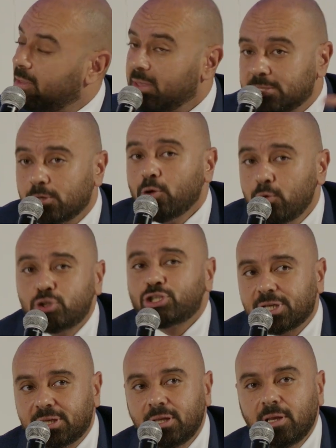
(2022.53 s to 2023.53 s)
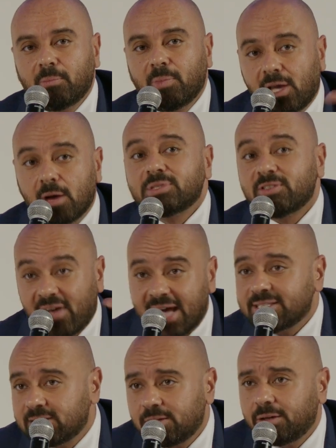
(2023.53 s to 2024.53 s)
the solution becomes
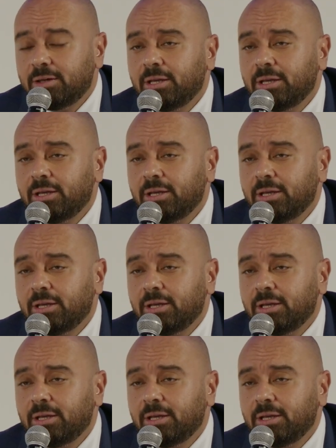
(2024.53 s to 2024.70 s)
faster,